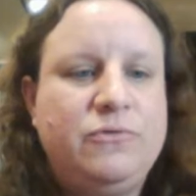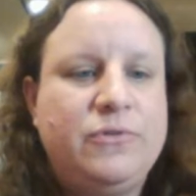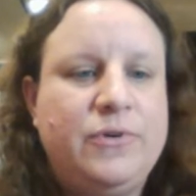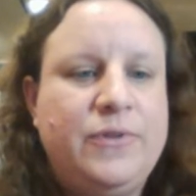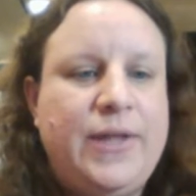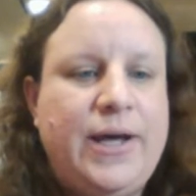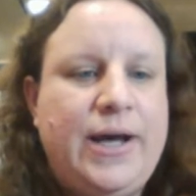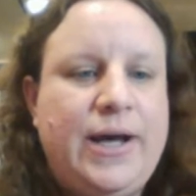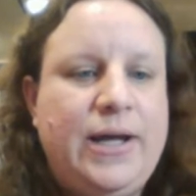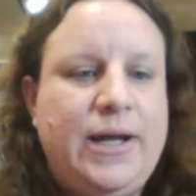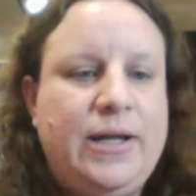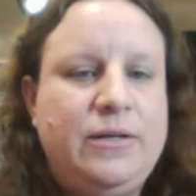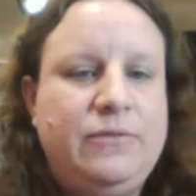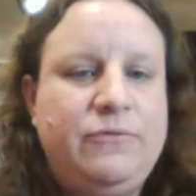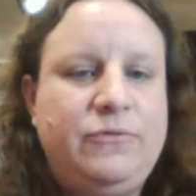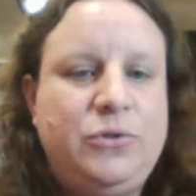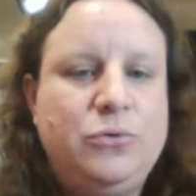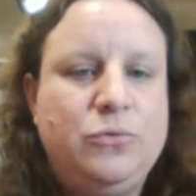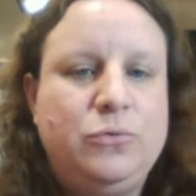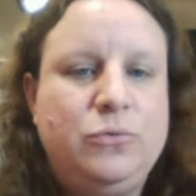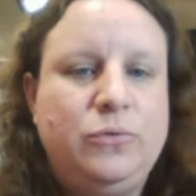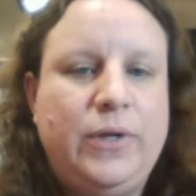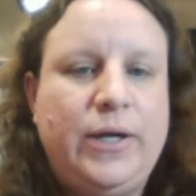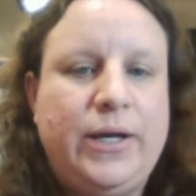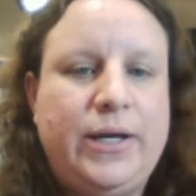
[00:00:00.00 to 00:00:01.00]
that. If you
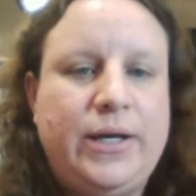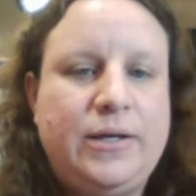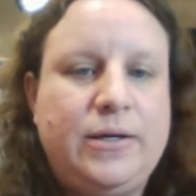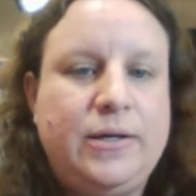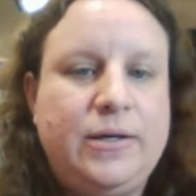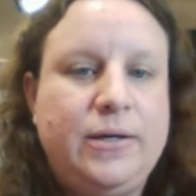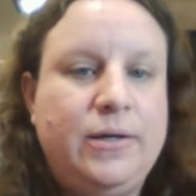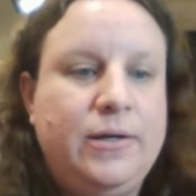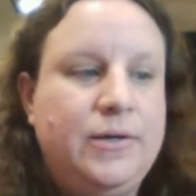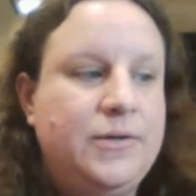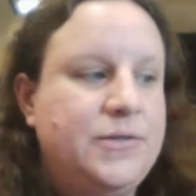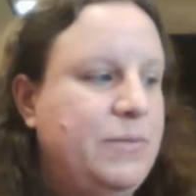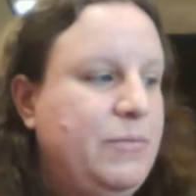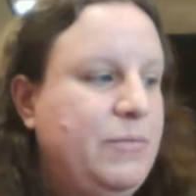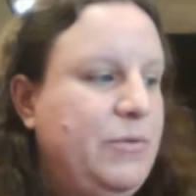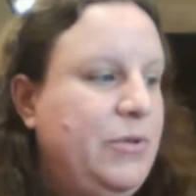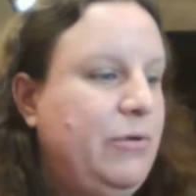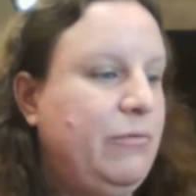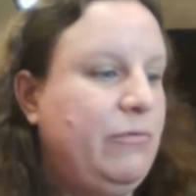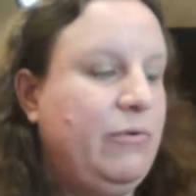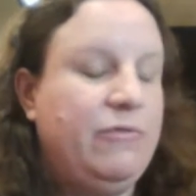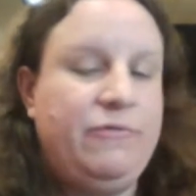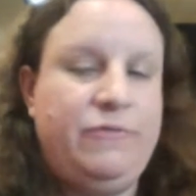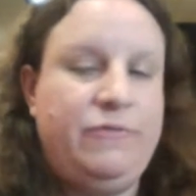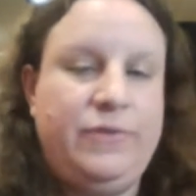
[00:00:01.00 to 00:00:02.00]
like some of the
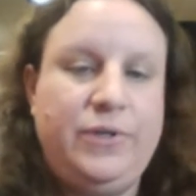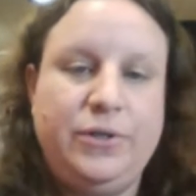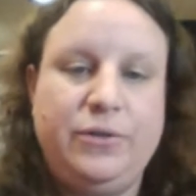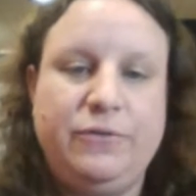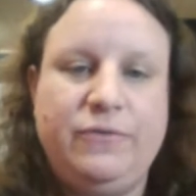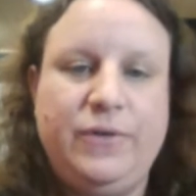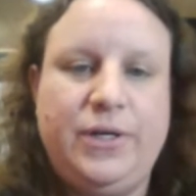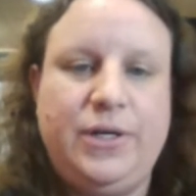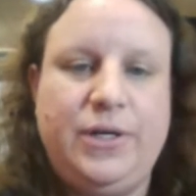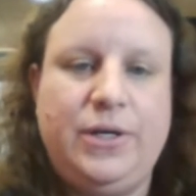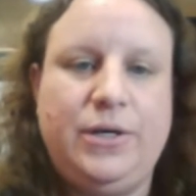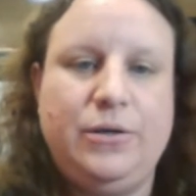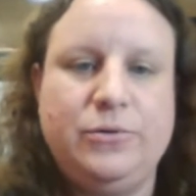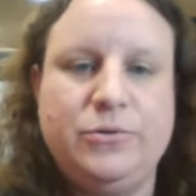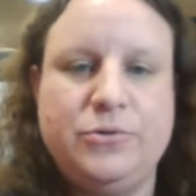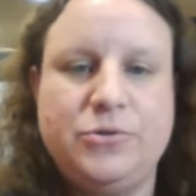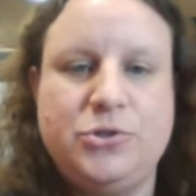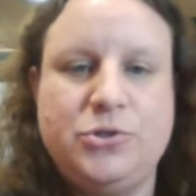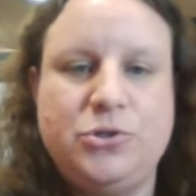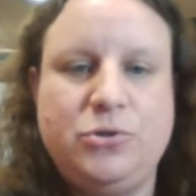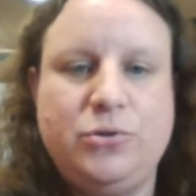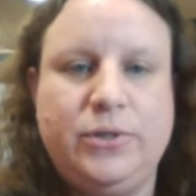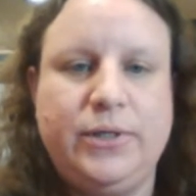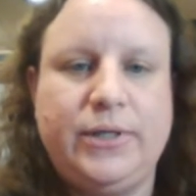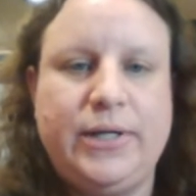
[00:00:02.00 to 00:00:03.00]
reveal videos,
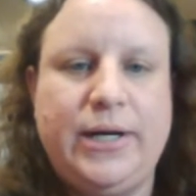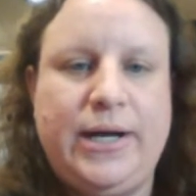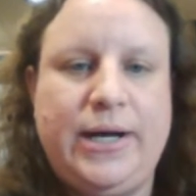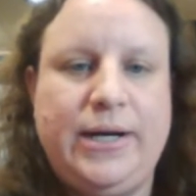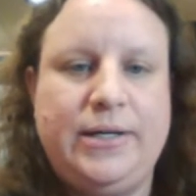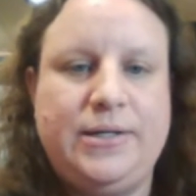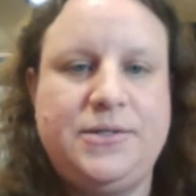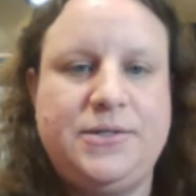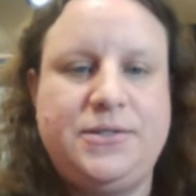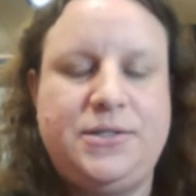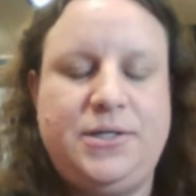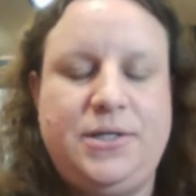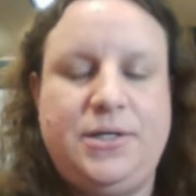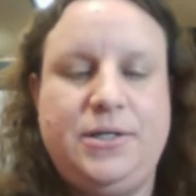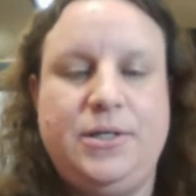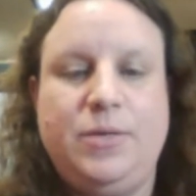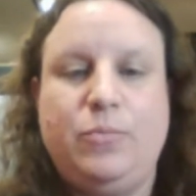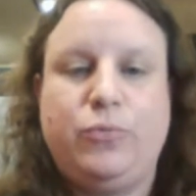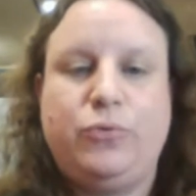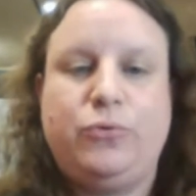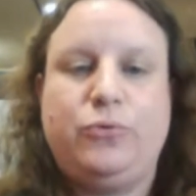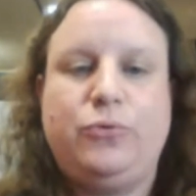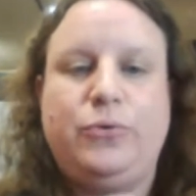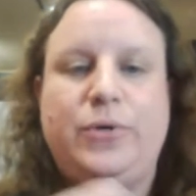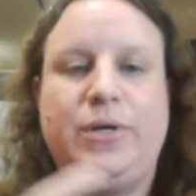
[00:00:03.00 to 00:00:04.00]
you could kind of see the
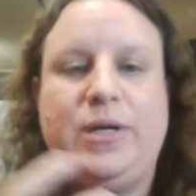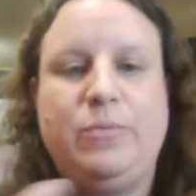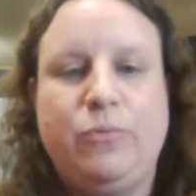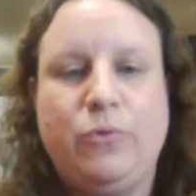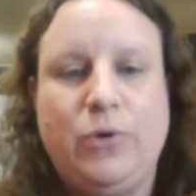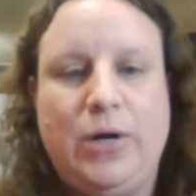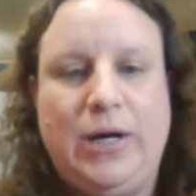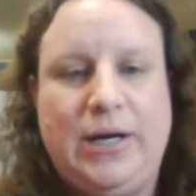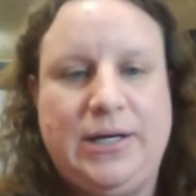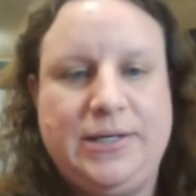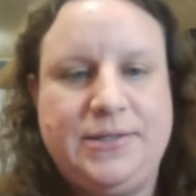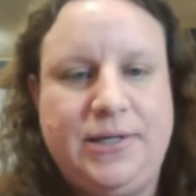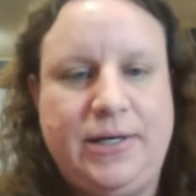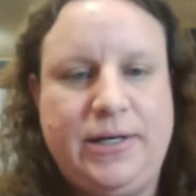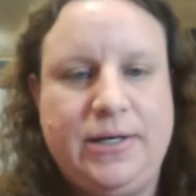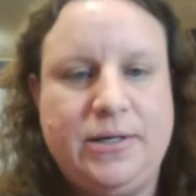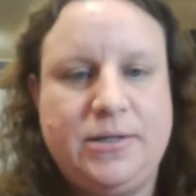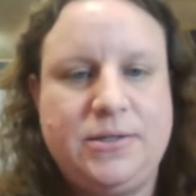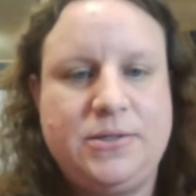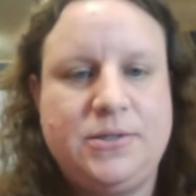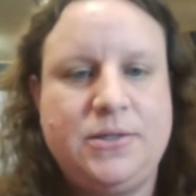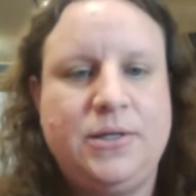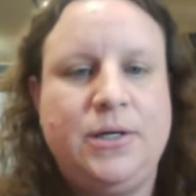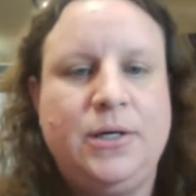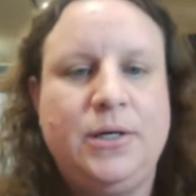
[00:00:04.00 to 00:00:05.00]

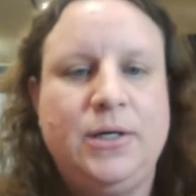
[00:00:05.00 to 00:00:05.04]
pre-process.